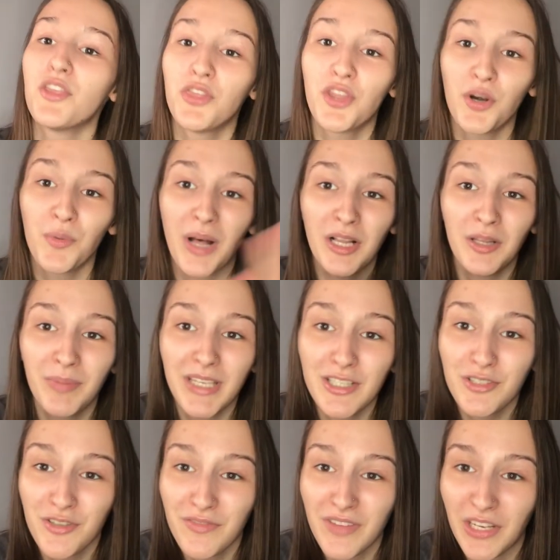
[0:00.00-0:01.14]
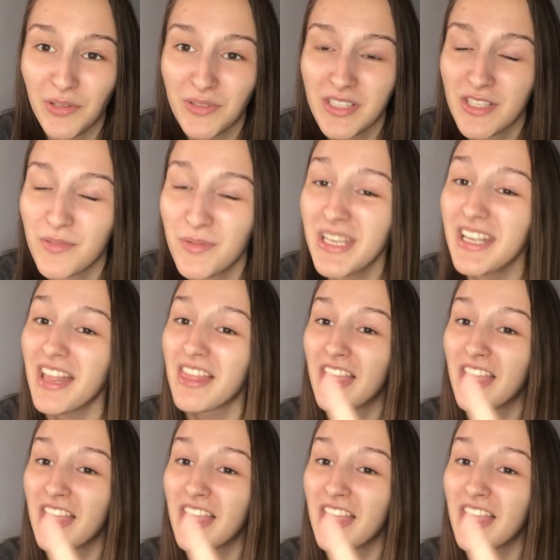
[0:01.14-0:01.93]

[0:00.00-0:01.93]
There will be two videos this week.